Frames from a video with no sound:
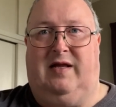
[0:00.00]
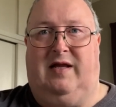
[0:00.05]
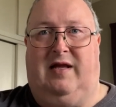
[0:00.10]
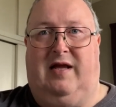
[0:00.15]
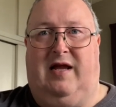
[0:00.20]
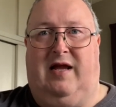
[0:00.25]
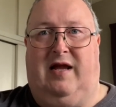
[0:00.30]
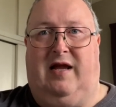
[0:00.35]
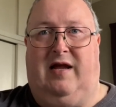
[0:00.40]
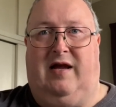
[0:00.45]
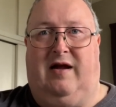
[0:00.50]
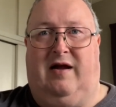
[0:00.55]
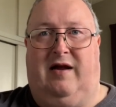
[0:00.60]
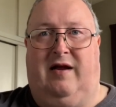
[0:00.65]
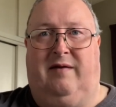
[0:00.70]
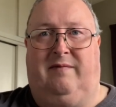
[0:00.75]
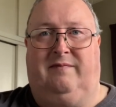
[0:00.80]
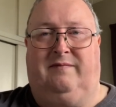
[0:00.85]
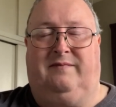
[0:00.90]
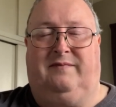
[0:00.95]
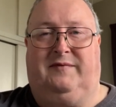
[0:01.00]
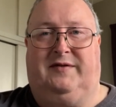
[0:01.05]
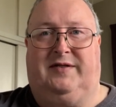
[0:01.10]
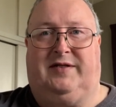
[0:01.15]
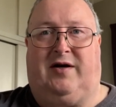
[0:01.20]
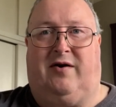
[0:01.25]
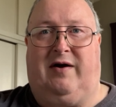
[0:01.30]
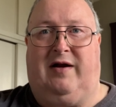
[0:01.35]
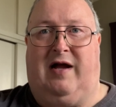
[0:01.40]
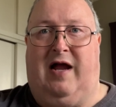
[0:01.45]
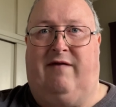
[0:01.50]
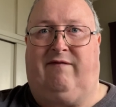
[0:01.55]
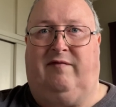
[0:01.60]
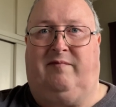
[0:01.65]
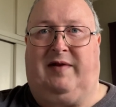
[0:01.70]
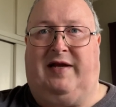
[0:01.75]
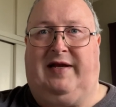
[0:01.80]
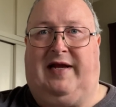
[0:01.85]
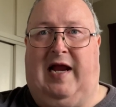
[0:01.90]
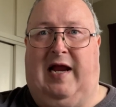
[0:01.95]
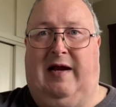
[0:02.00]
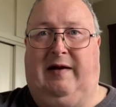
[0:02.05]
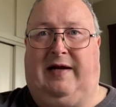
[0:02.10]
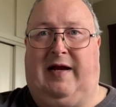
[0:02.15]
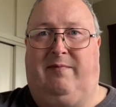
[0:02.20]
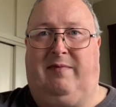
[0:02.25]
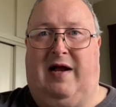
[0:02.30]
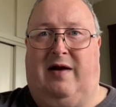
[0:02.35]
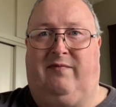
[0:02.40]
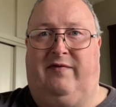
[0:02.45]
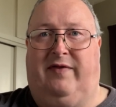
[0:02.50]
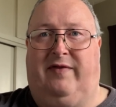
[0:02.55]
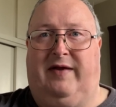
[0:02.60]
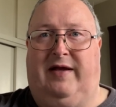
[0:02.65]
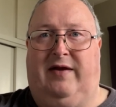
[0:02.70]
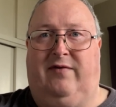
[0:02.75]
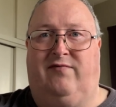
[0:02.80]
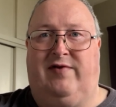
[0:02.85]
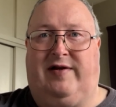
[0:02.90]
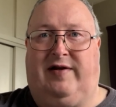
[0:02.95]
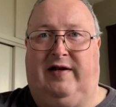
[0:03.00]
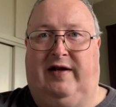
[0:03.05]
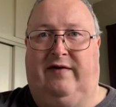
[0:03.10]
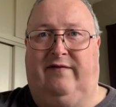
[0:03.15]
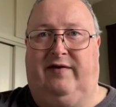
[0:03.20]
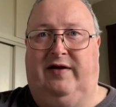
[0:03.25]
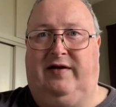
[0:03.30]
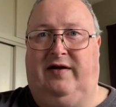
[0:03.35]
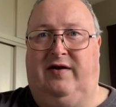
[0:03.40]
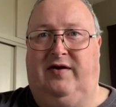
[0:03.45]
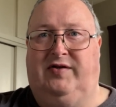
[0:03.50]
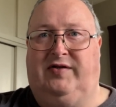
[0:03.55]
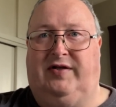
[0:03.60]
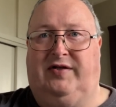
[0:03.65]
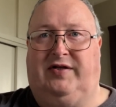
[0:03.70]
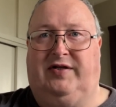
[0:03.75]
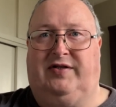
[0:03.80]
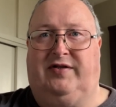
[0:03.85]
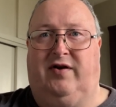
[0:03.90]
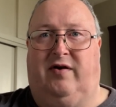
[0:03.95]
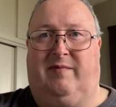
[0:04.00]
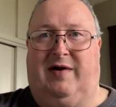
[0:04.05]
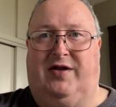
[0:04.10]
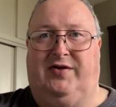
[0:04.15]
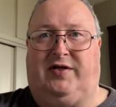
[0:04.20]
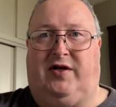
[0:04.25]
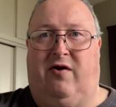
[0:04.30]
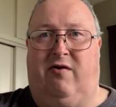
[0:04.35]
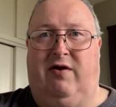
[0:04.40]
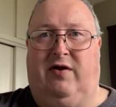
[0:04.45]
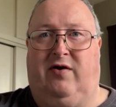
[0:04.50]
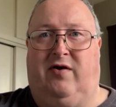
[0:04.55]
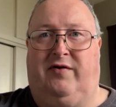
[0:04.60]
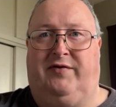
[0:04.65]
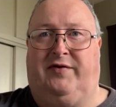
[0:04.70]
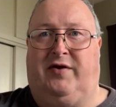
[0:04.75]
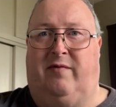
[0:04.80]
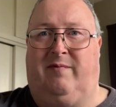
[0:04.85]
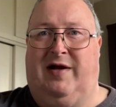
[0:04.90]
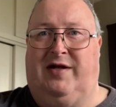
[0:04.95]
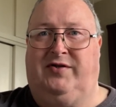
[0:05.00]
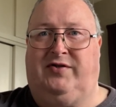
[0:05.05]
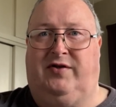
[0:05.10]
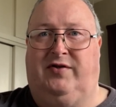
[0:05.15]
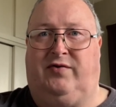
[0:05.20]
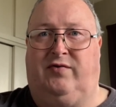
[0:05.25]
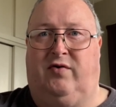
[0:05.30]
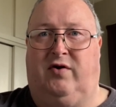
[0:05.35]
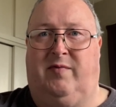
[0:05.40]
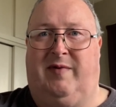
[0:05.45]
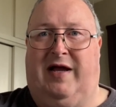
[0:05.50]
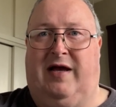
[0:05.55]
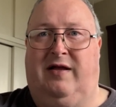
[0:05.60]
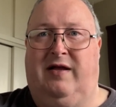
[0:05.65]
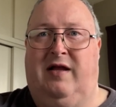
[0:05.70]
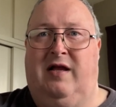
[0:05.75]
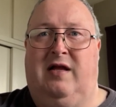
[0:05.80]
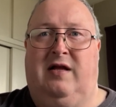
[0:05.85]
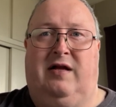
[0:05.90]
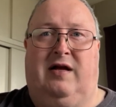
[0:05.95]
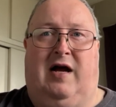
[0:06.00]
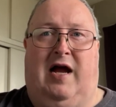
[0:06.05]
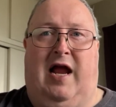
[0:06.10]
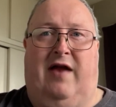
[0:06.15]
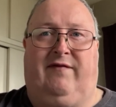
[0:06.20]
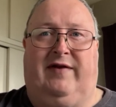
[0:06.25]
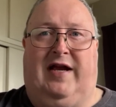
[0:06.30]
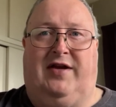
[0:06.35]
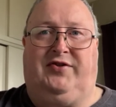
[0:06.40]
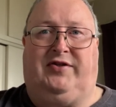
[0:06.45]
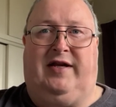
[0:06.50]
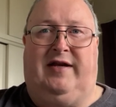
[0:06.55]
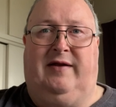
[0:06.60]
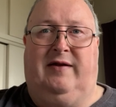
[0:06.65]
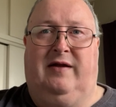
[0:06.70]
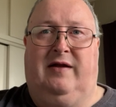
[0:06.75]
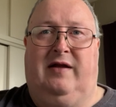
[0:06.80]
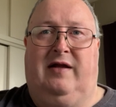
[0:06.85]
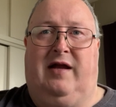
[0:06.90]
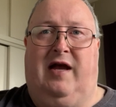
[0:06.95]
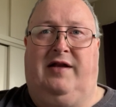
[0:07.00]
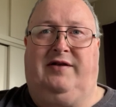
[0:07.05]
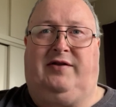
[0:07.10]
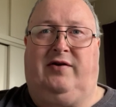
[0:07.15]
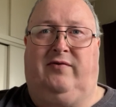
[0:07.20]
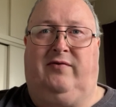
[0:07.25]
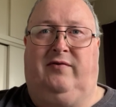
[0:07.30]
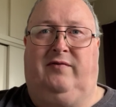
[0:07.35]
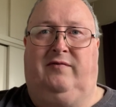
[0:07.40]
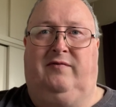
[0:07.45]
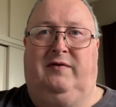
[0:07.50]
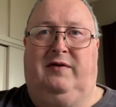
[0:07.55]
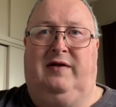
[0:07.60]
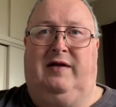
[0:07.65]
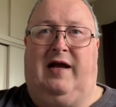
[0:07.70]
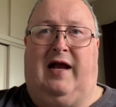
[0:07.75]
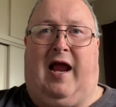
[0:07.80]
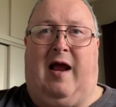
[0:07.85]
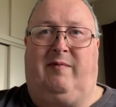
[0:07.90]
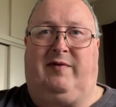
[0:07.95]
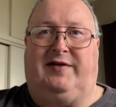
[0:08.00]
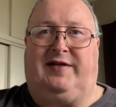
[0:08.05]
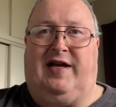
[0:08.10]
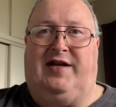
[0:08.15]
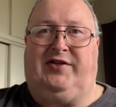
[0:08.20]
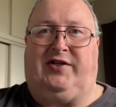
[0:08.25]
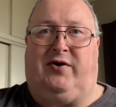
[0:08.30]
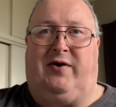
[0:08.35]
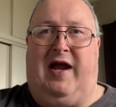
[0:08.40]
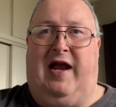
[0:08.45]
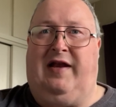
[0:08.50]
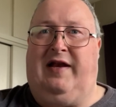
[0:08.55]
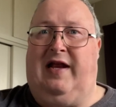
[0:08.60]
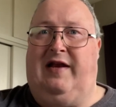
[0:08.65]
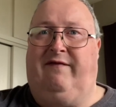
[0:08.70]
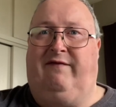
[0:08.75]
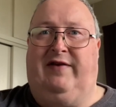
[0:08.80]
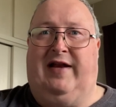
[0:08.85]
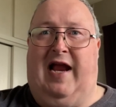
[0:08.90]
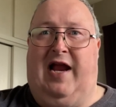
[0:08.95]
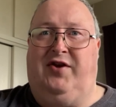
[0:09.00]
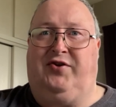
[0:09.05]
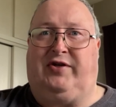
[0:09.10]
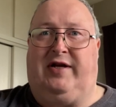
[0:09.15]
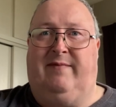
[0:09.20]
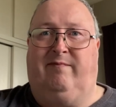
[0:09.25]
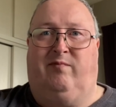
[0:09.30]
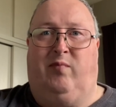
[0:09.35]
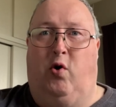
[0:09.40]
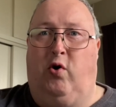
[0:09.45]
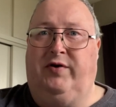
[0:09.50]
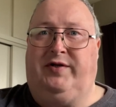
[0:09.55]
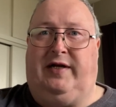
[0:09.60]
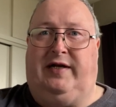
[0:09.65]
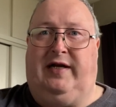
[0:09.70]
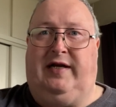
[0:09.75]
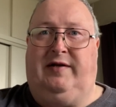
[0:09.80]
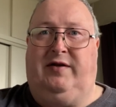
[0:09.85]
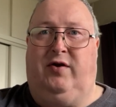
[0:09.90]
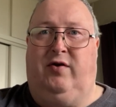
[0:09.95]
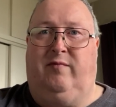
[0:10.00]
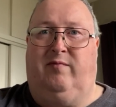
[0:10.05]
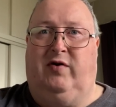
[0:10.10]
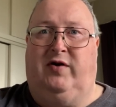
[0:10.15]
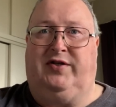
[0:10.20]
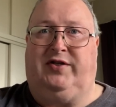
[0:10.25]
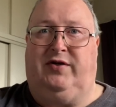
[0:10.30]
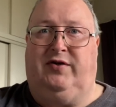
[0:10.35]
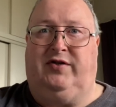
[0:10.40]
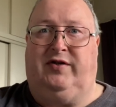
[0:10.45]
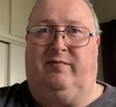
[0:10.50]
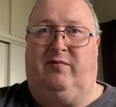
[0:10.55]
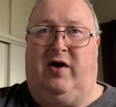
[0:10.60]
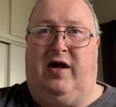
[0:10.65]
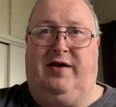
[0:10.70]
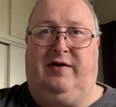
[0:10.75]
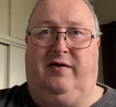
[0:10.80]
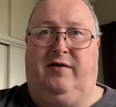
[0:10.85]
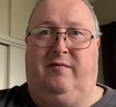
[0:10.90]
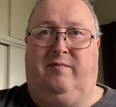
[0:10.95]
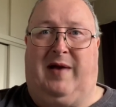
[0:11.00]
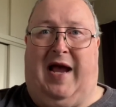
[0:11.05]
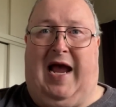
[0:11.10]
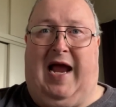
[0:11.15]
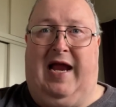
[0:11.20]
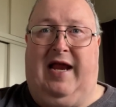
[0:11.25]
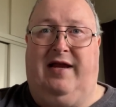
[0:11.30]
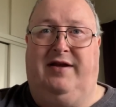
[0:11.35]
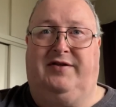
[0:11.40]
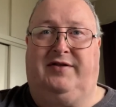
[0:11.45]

I'm sorry I haven't been keeping up with the regular videos. There's just not much going on, not much to talk about. I haven't actually, until a couple of days ago, I hadn't even actually bought any new books using my new pay.